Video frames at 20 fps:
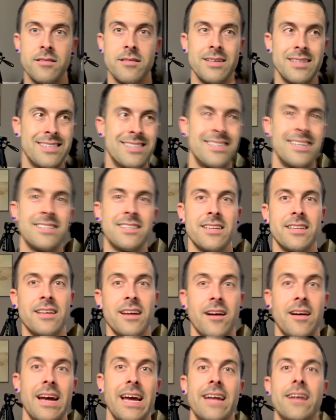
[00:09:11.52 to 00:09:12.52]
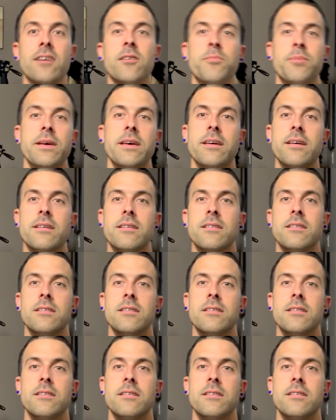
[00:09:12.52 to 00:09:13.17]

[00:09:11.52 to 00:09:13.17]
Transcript: says it there, NLP,